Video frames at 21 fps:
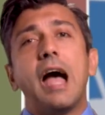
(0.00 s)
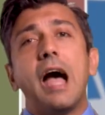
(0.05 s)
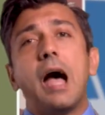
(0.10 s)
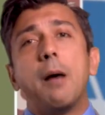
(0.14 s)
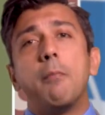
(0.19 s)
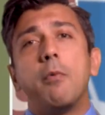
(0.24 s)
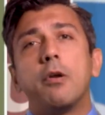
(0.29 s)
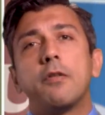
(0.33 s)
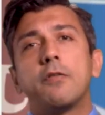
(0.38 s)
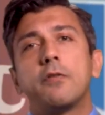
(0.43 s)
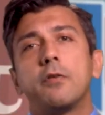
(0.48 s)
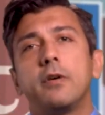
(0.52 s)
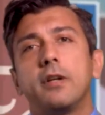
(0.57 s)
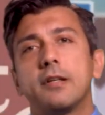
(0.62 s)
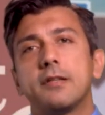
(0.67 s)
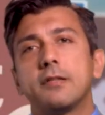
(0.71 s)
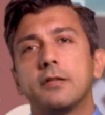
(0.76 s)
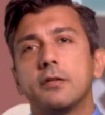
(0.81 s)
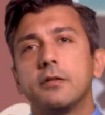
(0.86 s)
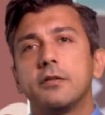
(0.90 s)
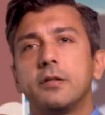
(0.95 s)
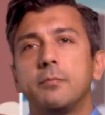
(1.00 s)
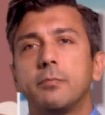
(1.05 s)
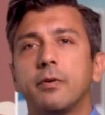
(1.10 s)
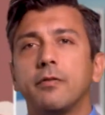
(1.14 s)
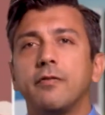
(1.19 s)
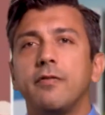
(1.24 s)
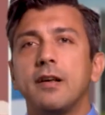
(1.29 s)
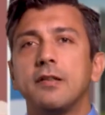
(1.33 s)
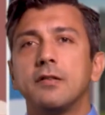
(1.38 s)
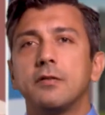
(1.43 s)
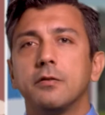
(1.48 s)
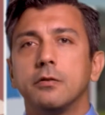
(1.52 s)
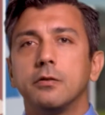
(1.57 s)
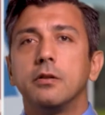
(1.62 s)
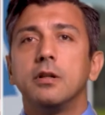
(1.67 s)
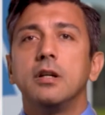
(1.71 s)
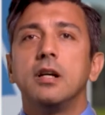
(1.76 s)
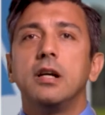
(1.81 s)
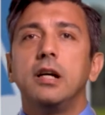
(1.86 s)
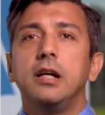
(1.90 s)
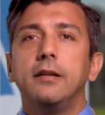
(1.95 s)
I'm also an associate
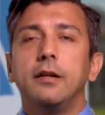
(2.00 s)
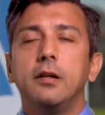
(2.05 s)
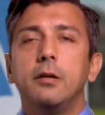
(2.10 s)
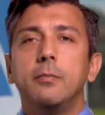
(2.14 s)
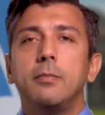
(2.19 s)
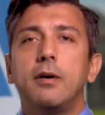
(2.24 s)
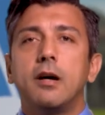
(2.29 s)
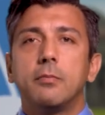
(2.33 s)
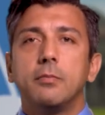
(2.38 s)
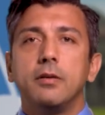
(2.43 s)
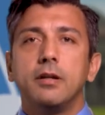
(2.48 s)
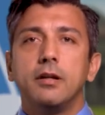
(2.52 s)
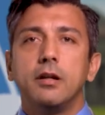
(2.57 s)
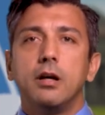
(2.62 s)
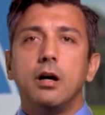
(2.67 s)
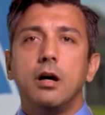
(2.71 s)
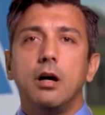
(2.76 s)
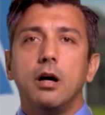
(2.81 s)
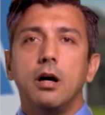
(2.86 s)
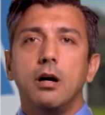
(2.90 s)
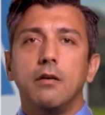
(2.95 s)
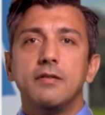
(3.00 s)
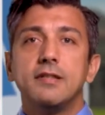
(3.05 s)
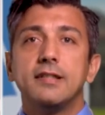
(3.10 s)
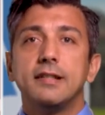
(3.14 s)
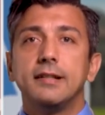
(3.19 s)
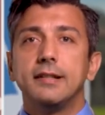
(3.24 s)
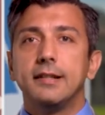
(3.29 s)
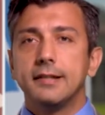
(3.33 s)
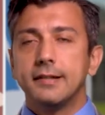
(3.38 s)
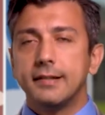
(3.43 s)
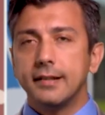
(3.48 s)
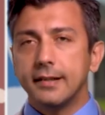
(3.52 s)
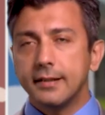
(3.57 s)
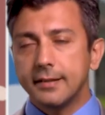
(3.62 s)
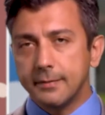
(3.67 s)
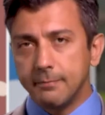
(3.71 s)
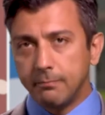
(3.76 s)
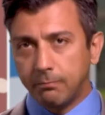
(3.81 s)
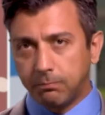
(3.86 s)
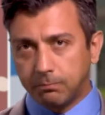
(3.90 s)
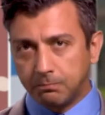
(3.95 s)
professor in the Department of
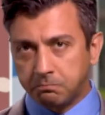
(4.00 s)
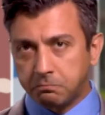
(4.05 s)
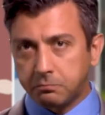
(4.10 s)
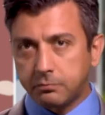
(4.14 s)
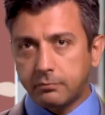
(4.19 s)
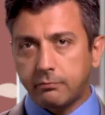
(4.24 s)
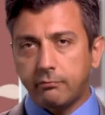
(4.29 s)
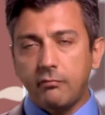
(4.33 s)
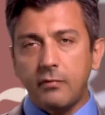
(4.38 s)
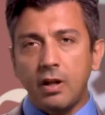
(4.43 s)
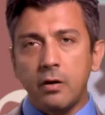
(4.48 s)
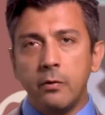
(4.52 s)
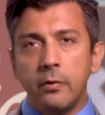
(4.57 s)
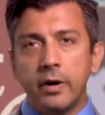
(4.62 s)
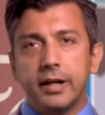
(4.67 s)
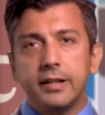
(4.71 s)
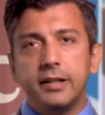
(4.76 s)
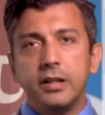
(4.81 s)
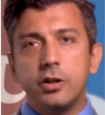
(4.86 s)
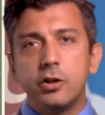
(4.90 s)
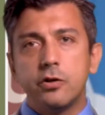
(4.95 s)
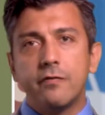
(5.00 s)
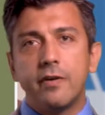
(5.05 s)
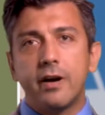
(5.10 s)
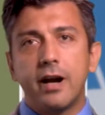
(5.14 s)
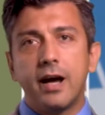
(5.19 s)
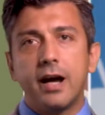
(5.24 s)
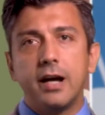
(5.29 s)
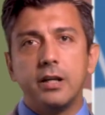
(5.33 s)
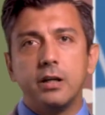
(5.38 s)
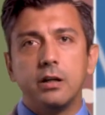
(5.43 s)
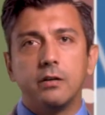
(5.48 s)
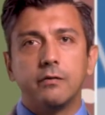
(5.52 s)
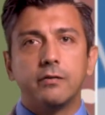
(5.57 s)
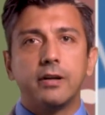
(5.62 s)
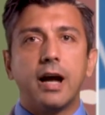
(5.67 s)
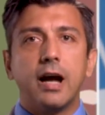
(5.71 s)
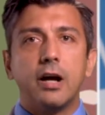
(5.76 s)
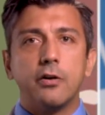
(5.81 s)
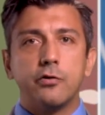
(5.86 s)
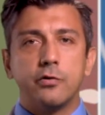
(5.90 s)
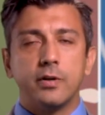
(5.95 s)
Statistics, where I teach a variety of
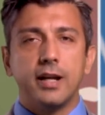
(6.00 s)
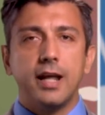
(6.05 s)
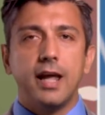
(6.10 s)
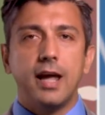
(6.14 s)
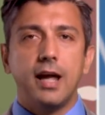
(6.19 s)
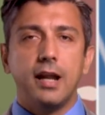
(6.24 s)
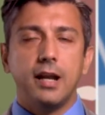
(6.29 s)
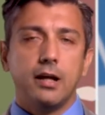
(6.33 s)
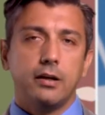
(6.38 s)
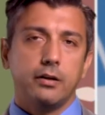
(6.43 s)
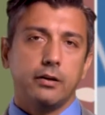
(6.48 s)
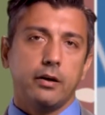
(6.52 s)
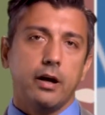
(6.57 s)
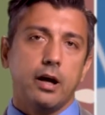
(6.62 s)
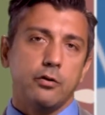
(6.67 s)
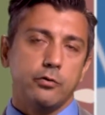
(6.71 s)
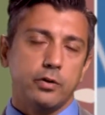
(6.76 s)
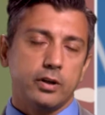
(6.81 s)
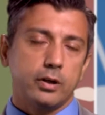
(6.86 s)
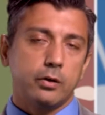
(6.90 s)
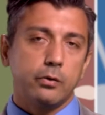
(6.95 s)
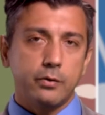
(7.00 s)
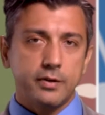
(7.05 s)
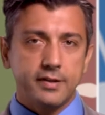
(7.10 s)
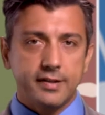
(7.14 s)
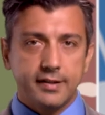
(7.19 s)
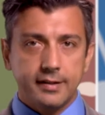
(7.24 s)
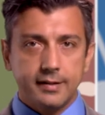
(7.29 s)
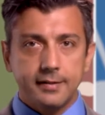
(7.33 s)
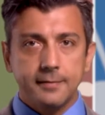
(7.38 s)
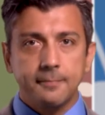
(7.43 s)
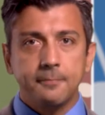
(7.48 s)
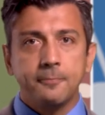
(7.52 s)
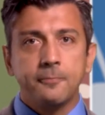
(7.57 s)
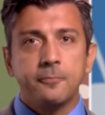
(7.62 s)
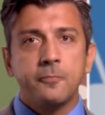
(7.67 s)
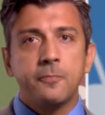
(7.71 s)
graduate and undergraduate courses.